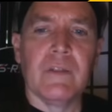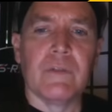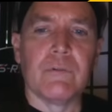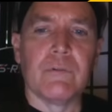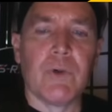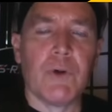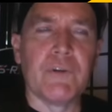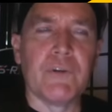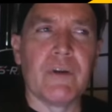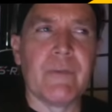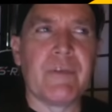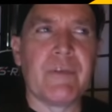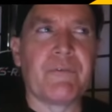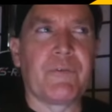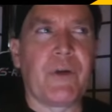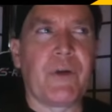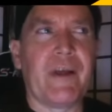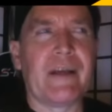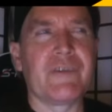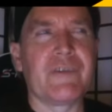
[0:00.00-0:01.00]
The Rote Armee
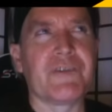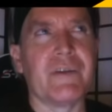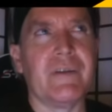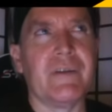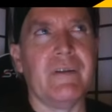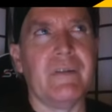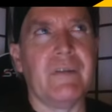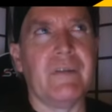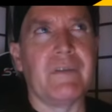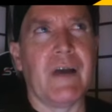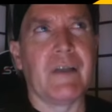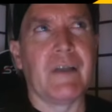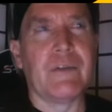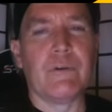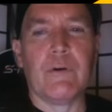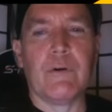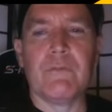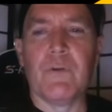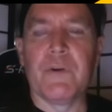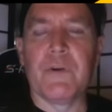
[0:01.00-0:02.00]
Fraktion. they've got
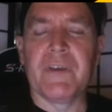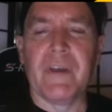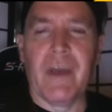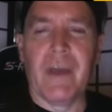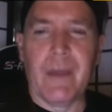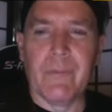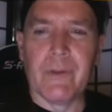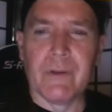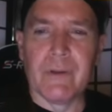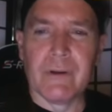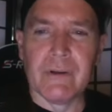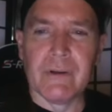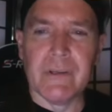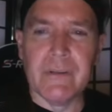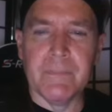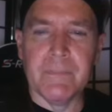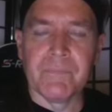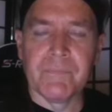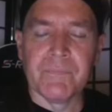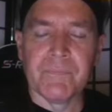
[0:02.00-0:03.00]
their own
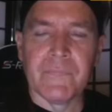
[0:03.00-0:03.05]
vocabulary.